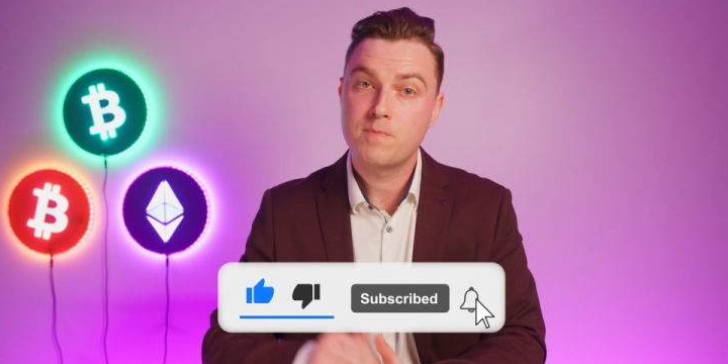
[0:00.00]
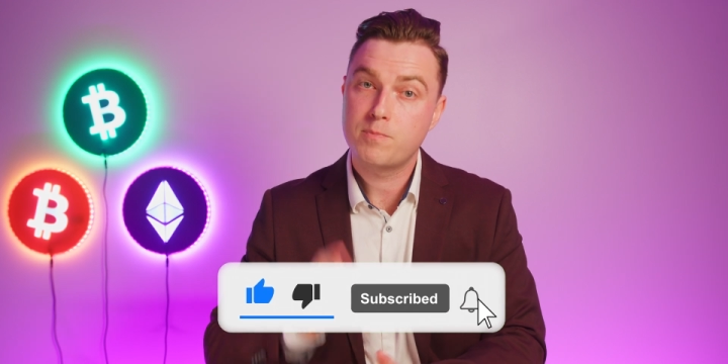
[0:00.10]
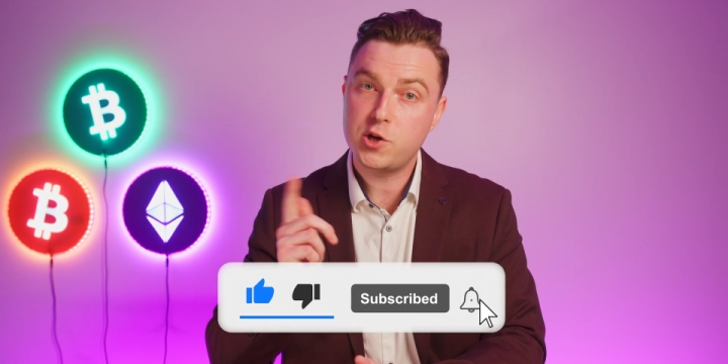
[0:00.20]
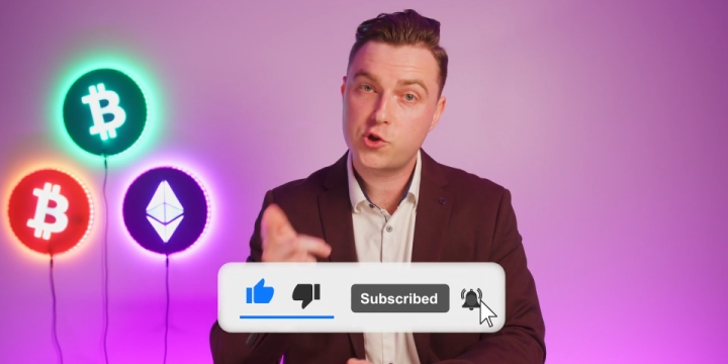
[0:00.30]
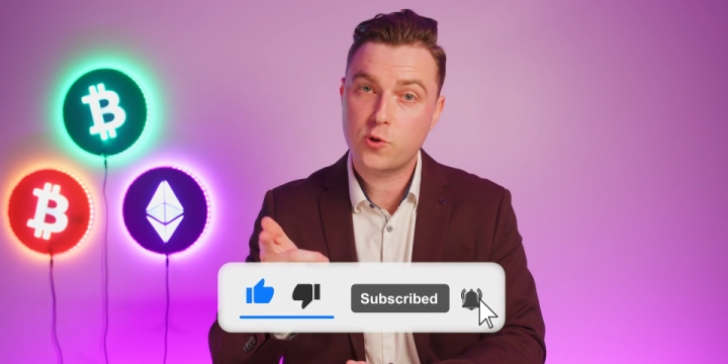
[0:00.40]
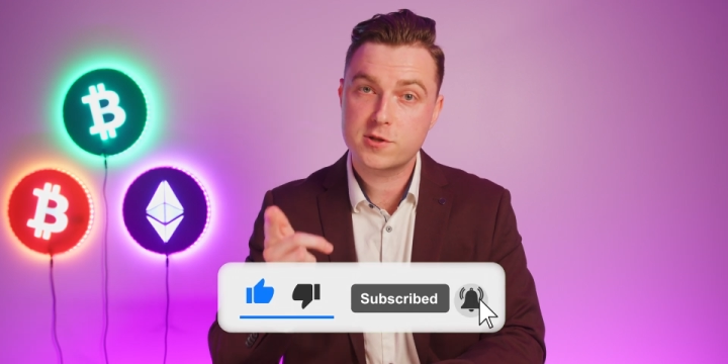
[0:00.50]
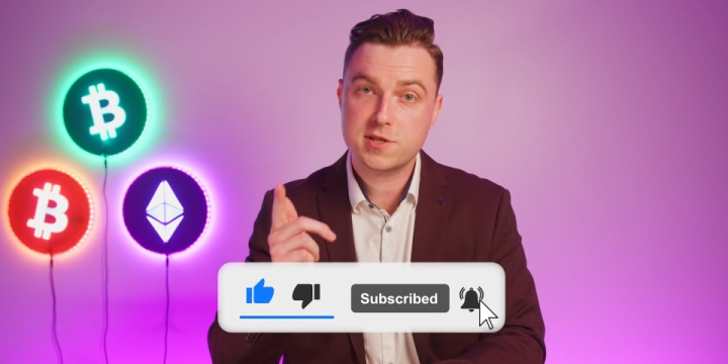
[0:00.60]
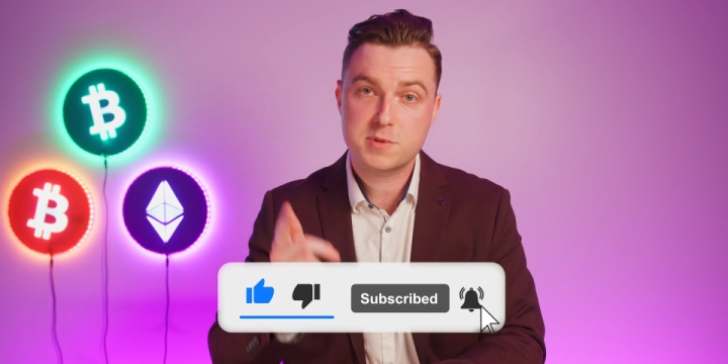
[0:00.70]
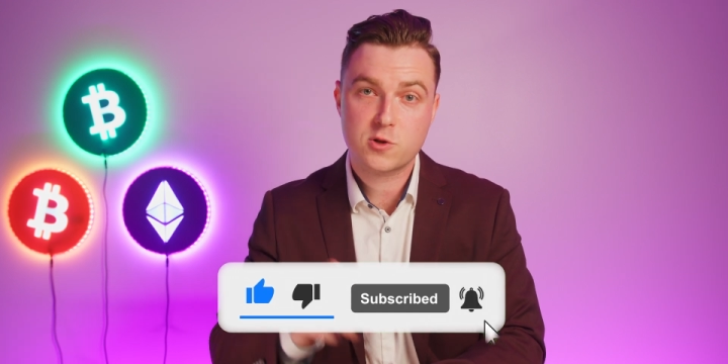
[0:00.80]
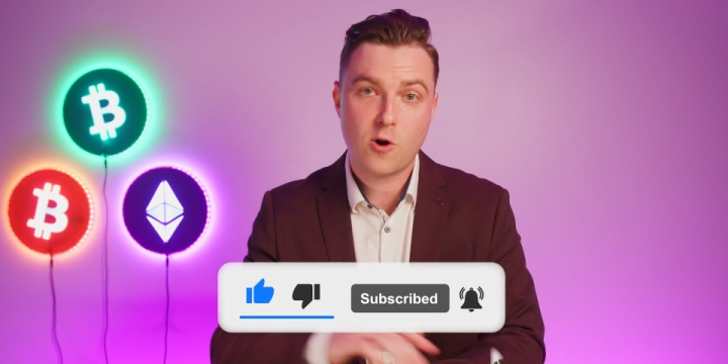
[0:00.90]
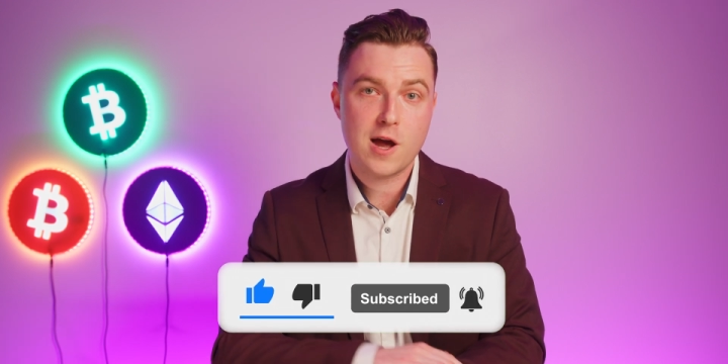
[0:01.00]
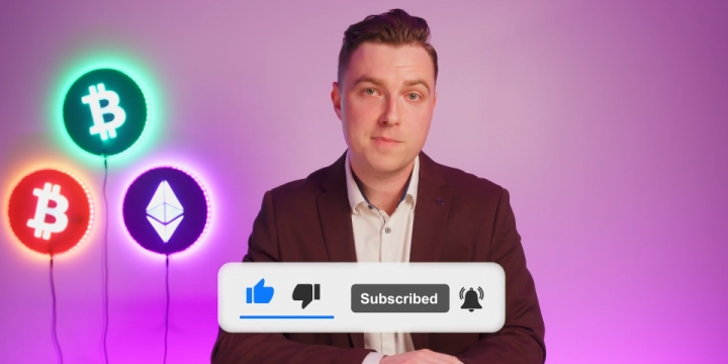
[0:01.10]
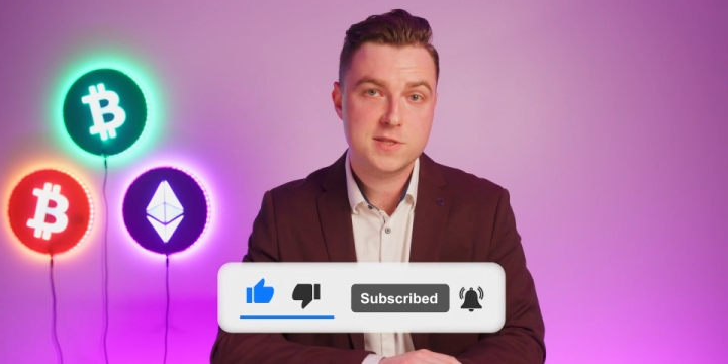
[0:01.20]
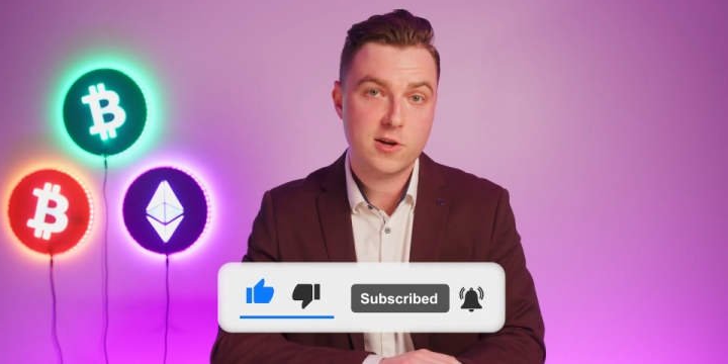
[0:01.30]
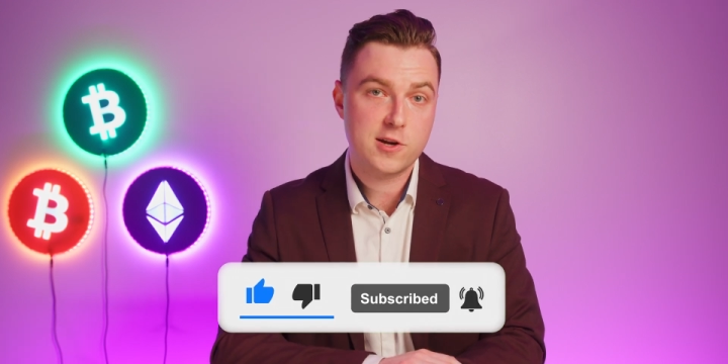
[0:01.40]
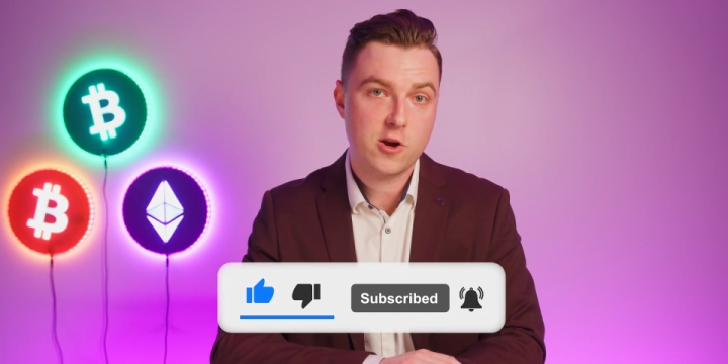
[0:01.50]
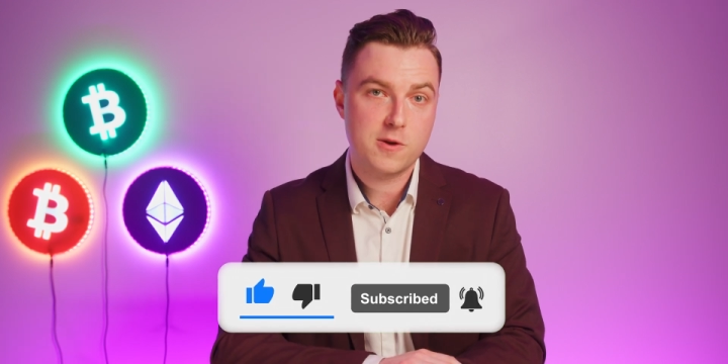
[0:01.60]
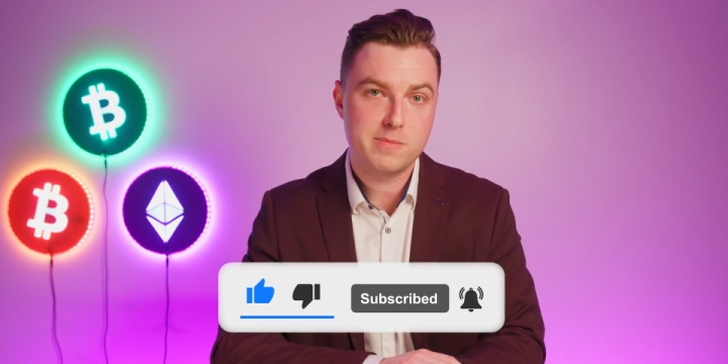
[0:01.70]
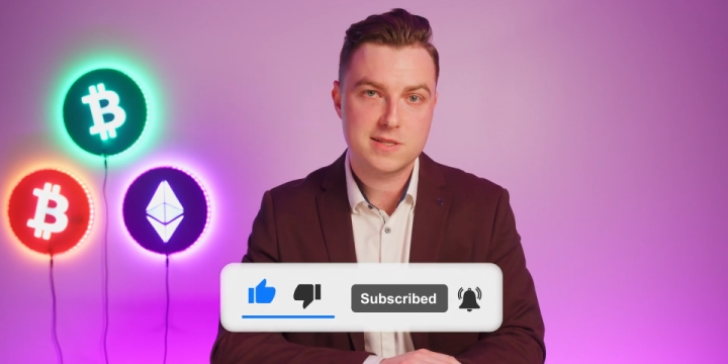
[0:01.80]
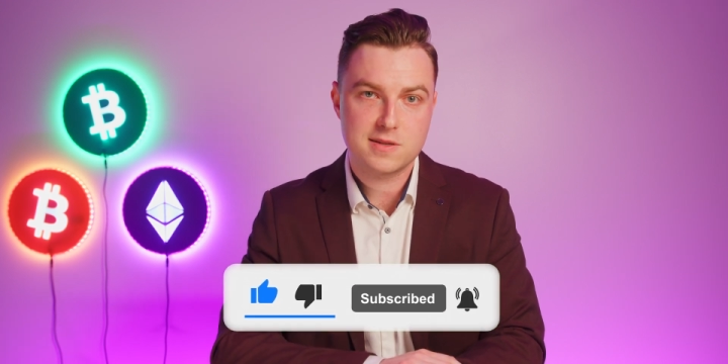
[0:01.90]
Be sure to subscribe so you
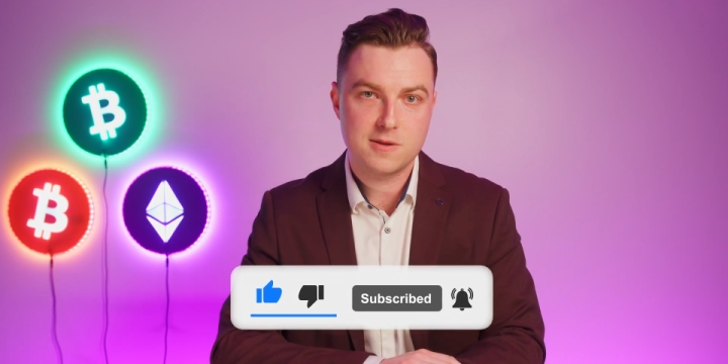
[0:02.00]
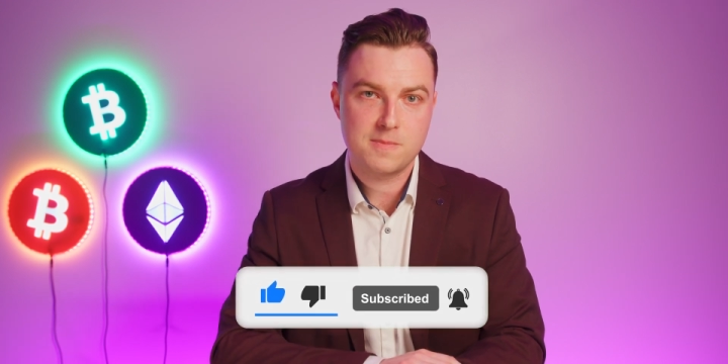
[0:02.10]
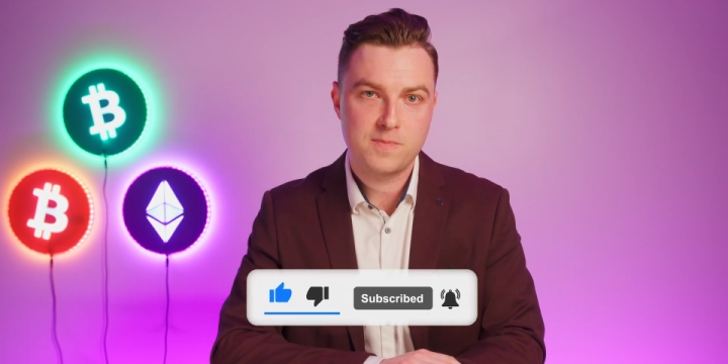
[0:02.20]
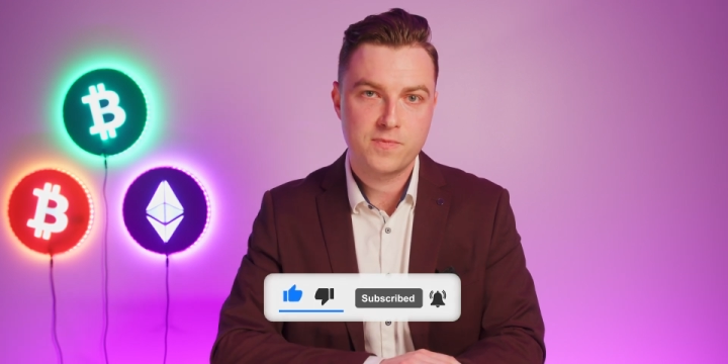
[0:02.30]
don't miss it.